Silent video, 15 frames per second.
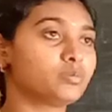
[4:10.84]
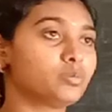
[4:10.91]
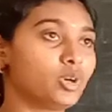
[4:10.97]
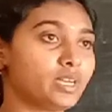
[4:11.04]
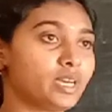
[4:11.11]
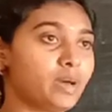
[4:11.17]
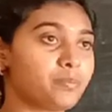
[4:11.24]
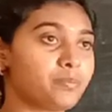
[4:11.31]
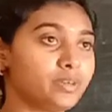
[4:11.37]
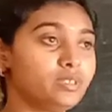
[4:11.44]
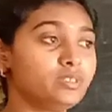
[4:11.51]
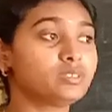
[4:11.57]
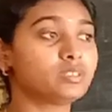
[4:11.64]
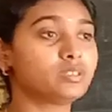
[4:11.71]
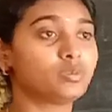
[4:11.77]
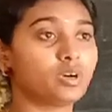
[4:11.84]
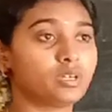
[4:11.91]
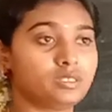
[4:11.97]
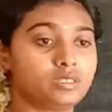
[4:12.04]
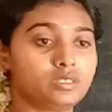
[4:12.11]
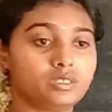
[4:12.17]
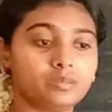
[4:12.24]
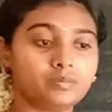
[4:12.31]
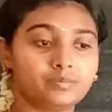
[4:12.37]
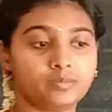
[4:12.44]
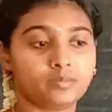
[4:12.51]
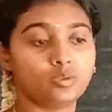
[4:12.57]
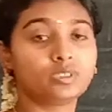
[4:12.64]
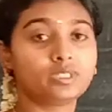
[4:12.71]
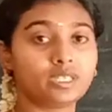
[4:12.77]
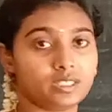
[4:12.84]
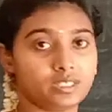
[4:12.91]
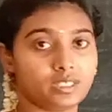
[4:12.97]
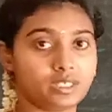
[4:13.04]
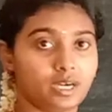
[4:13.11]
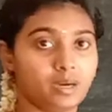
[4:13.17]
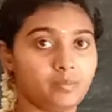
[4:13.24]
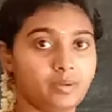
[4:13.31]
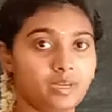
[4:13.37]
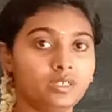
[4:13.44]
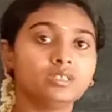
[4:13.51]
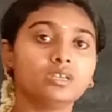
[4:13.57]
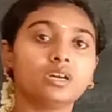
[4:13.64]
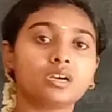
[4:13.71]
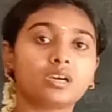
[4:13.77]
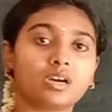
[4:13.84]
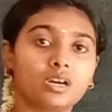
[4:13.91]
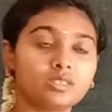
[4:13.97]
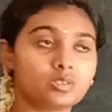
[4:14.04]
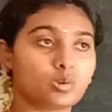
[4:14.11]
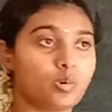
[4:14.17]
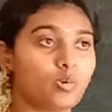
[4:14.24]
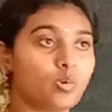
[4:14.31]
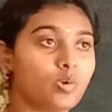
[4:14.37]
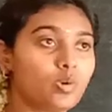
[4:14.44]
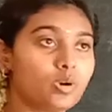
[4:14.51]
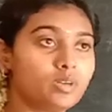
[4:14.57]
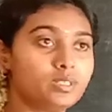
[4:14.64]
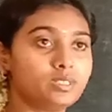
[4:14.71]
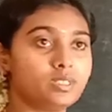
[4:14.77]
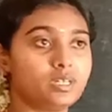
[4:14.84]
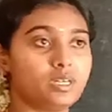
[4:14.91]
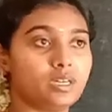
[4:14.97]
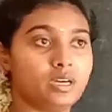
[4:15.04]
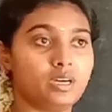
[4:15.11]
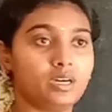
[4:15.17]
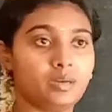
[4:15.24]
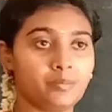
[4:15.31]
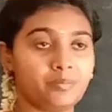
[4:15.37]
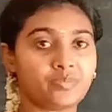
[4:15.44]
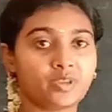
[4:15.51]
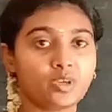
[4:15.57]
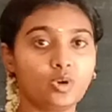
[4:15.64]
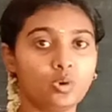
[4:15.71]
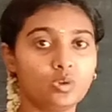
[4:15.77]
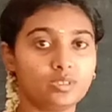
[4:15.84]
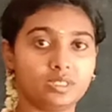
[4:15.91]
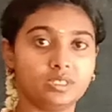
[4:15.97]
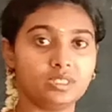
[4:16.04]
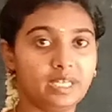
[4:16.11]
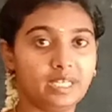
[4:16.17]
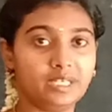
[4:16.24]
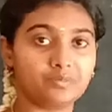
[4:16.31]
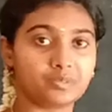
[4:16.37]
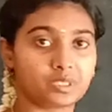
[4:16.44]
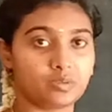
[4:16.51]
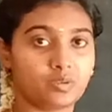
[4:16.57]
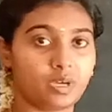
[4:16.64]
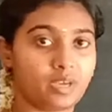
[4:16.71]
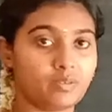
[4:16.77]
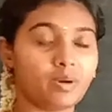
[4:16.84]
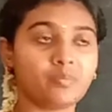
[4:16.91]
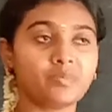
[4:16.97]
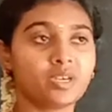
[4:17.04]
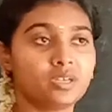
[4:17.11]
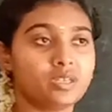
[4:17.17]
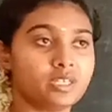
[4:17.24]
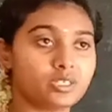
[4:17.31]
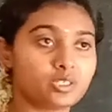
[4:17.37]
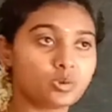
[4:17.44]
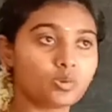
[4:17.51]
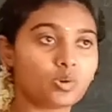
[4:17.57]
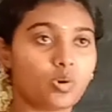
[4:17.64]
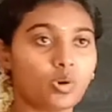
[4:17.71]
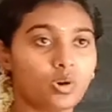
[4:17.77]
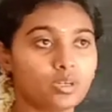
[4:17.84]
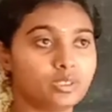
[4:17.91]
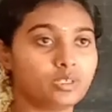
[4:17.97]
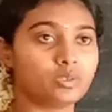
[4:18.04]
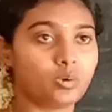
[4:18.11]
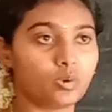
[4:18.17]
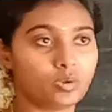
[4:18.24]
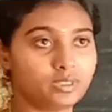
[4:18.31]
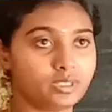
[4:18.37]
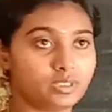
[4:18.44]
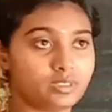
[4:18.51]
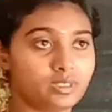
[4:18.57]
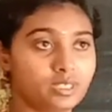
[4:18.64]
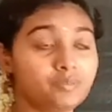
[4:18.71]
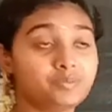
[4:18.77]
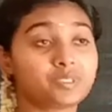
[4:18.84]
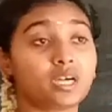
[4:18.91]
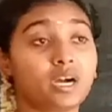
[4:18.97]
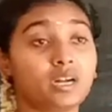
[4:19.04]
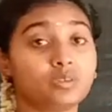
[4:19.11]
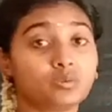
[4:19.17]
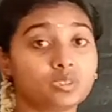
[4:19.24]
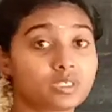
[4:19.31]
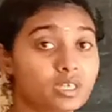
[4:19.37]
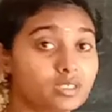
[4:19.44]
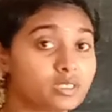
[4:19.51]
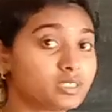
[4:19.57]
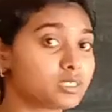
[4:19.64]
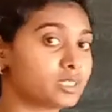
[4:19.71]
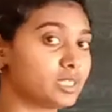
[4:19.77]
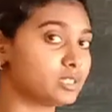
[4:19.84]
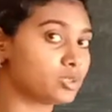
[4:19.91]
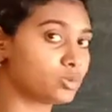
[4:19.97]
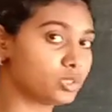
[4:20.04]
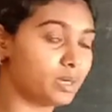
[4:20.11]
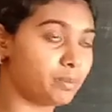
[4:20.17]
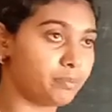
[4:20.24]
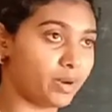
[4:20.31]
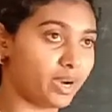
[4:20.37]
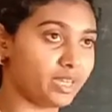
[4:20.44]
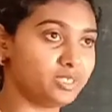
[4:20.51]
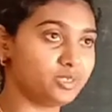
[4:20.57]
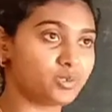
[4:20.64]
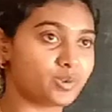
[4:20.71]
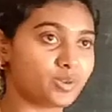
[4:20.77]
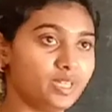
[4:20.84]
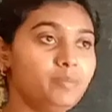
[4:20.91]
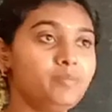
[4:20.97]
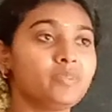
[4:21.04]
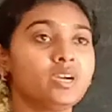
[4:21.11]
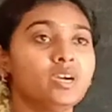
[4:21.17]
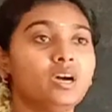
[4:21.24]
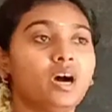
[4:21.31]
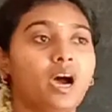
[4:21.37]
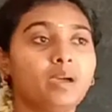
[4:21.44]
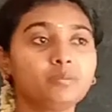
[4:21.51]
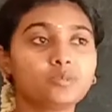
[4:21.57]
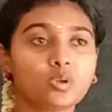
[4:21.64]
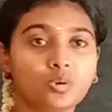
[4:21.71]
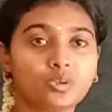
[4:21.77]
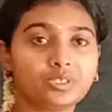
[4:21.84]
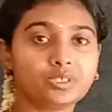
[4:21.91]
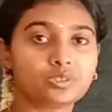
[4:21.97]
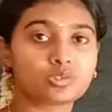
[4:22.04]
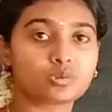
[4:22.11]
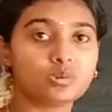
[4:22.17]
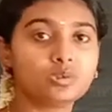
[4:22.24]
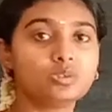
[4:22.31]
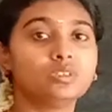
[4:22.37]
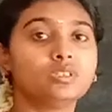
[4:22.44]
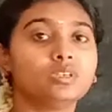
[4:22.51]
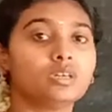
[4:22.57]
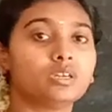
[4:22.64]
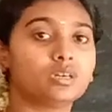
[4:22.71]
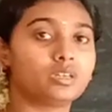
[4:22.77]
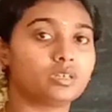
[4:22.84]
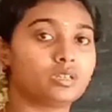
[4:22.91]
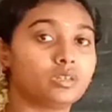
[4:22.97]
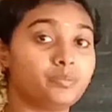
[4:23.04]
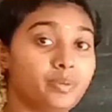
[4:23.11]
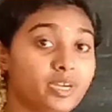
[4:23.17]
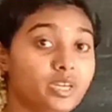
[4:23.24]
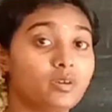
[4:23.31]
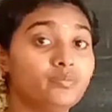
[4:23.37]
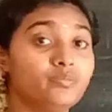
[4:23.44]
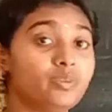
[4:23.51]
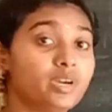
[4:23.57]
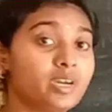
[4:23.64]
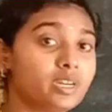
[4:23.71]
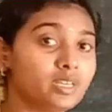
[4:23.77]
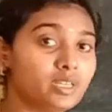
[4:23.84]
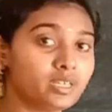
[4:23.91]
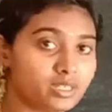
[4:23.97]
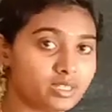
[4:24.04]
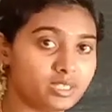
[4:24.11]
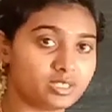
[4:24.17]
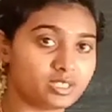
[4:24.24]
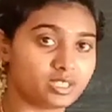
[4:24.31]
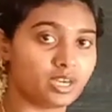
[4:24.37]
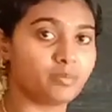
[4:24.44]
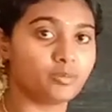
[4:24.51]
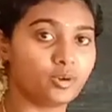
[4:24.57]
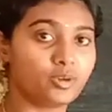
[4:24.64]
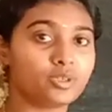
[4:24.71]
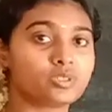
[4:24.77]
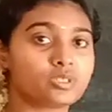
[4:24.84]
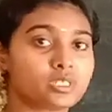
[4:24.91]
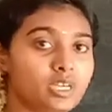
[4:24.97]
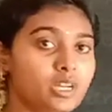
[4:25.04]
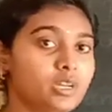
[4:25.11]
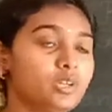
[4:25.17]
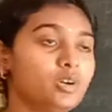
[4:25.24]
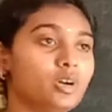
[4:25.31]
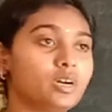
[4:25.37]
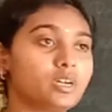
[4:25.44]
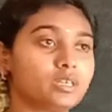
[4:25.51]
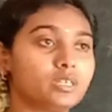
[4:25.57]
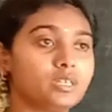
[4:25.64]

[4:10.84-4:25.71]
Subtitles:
What happened? One woodcutter come and cut all the golden leaves. Okay, he took all the golden leaves and woodcutter said to the pine tree, I am going to become very rich. I am going to sell your